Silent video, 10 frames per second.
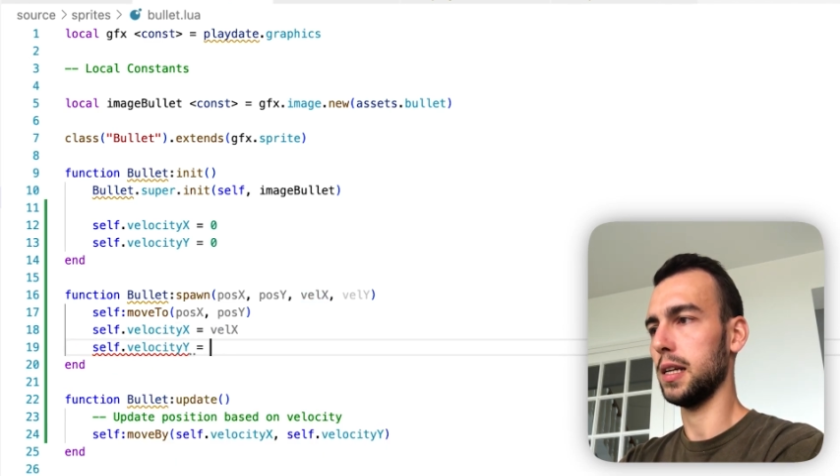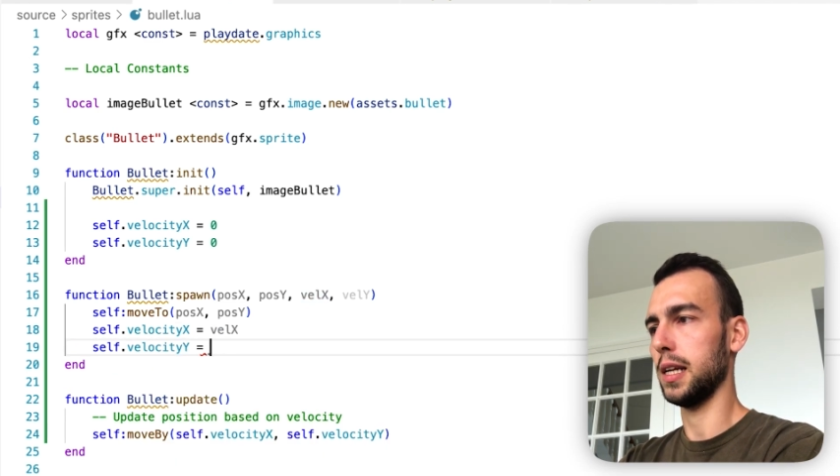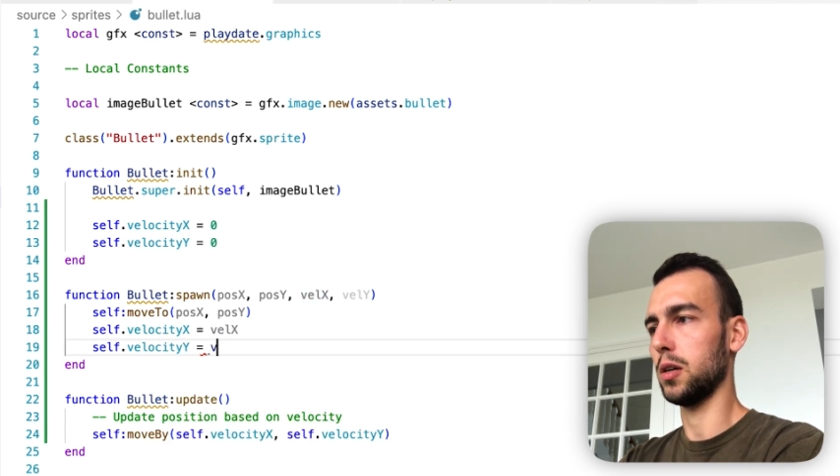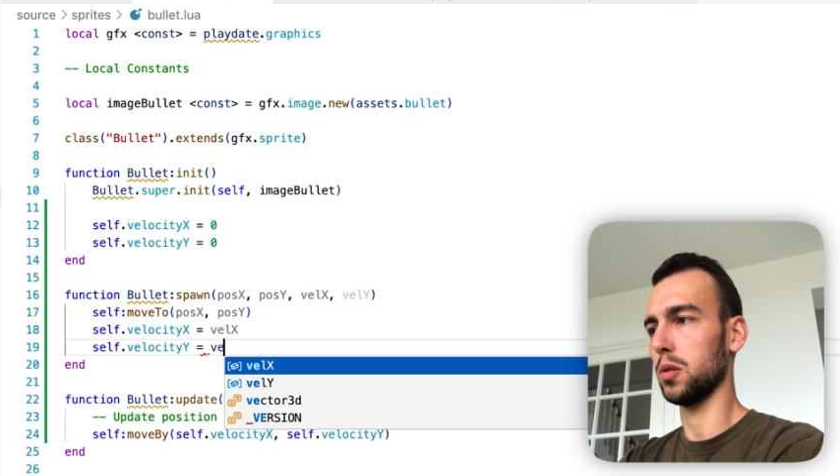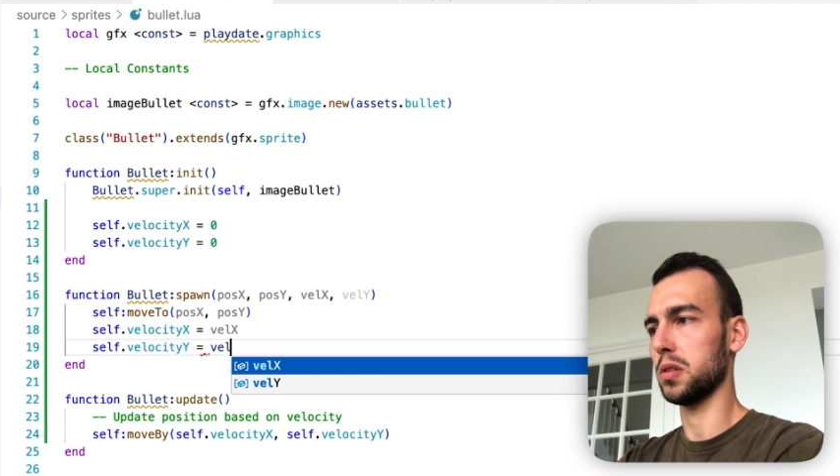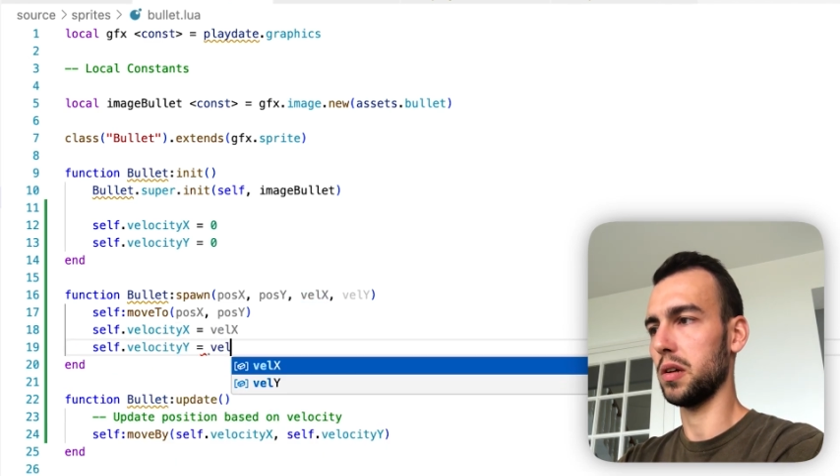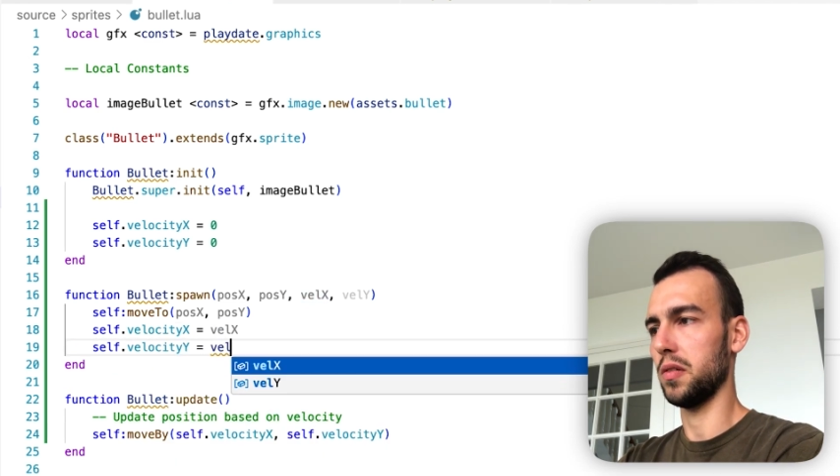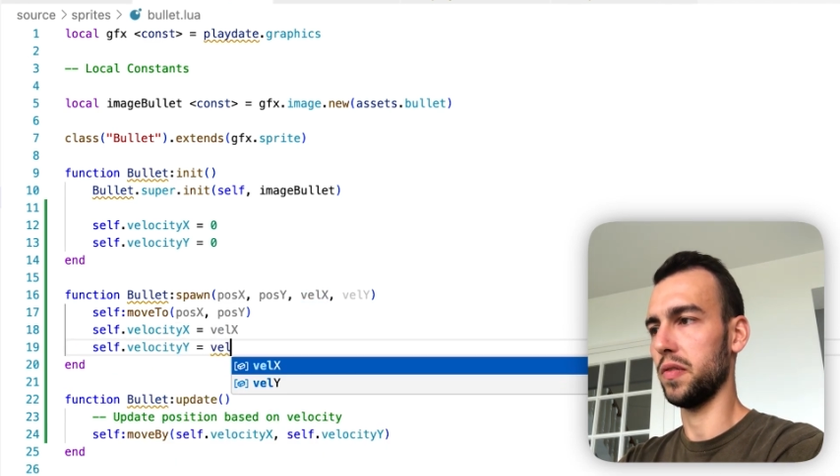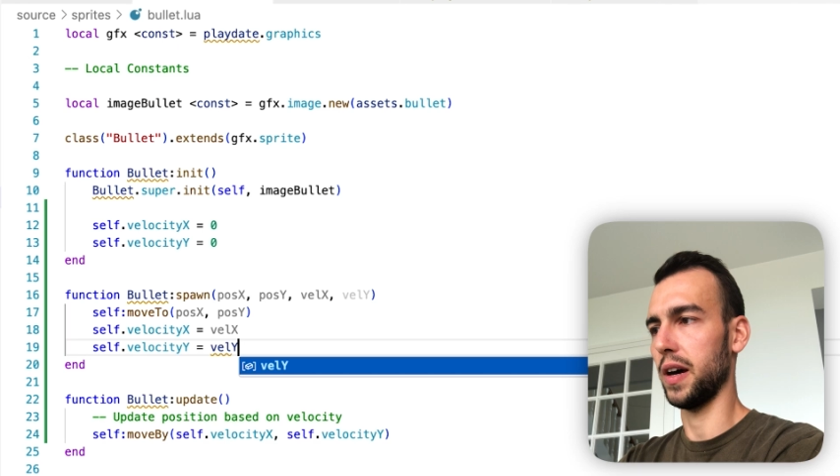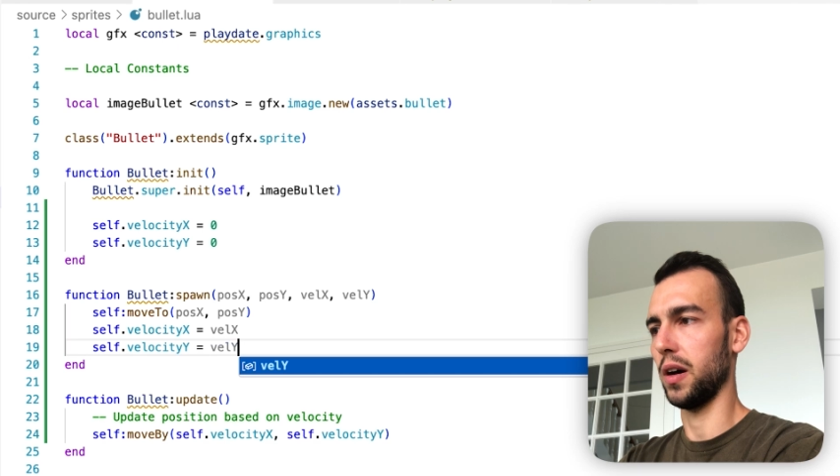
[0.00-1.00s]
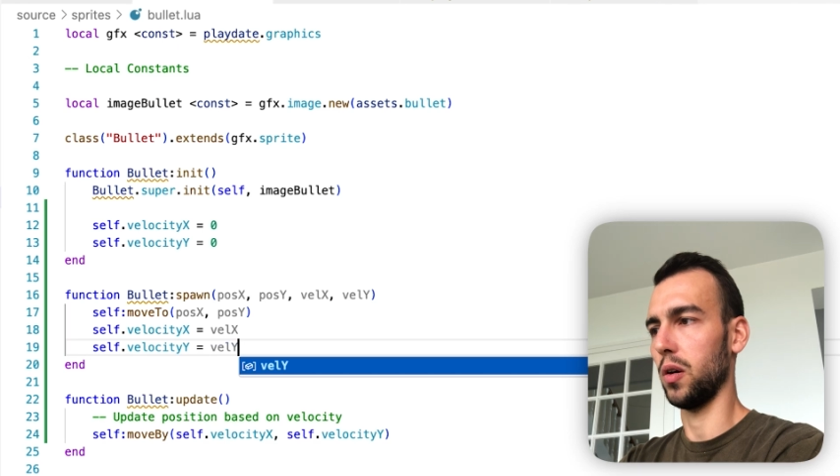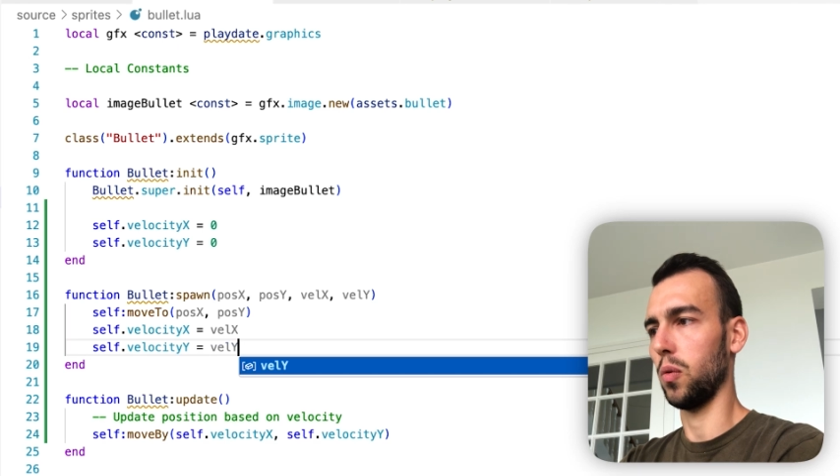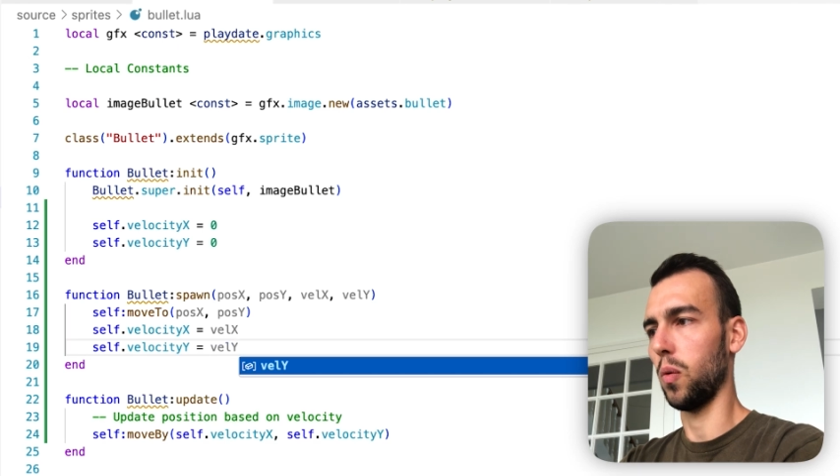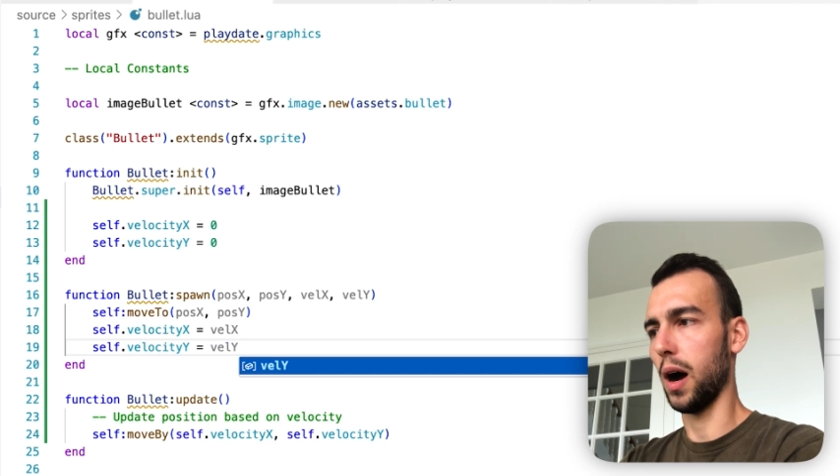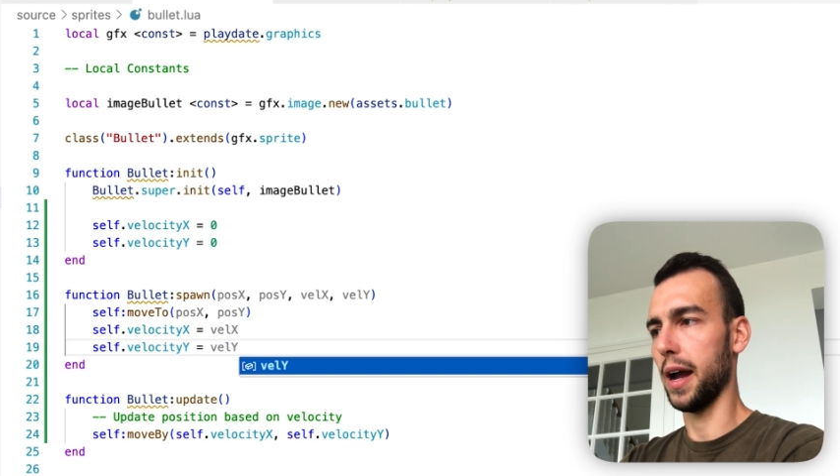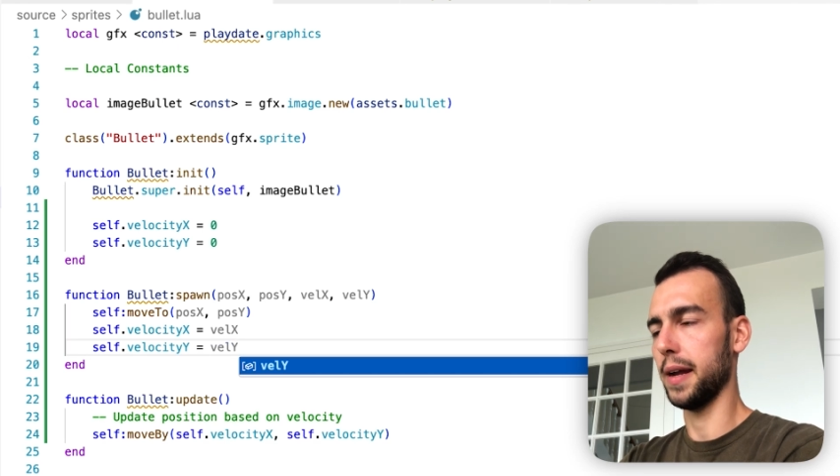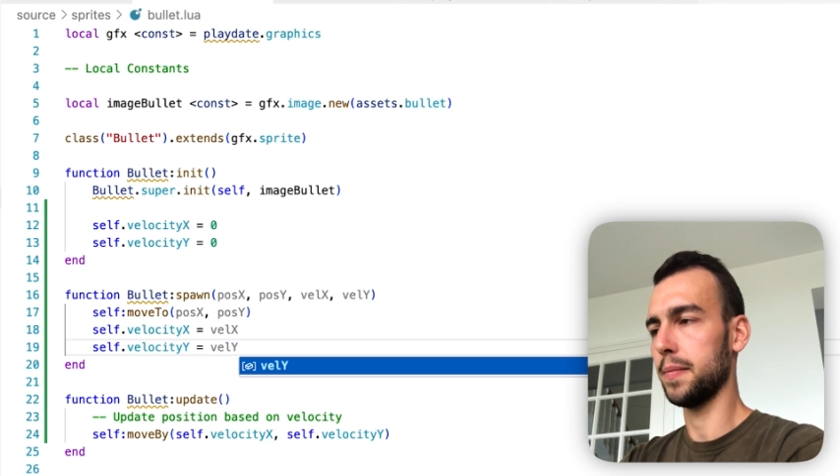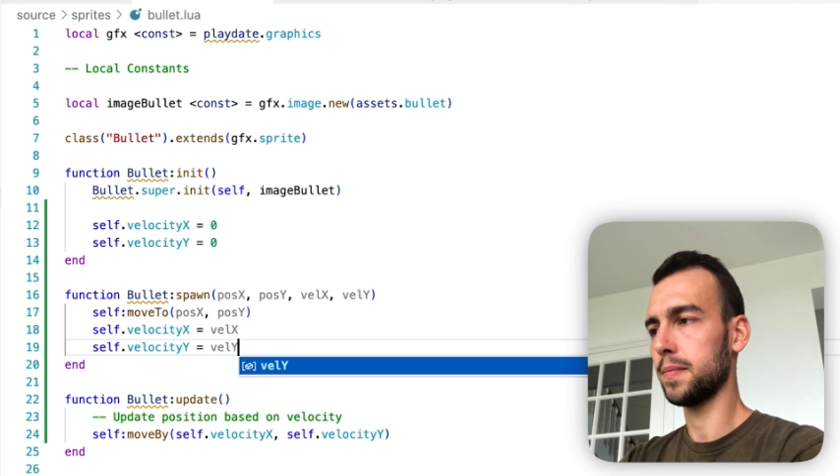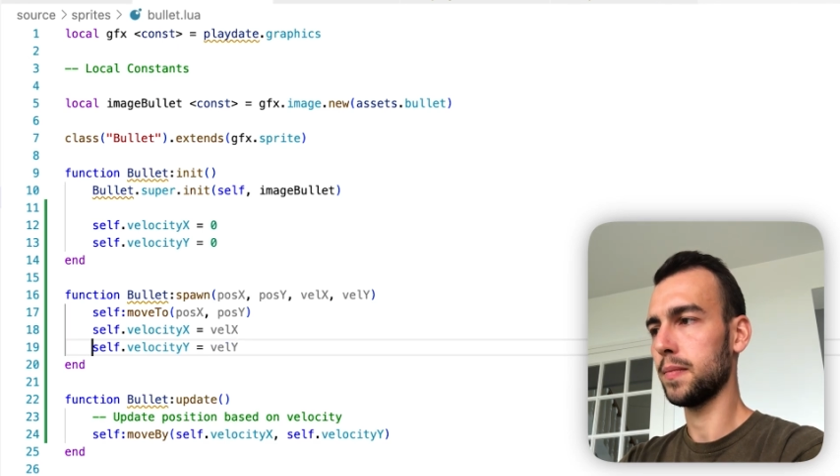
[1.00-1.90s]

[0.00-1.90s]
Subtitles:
equals vel y.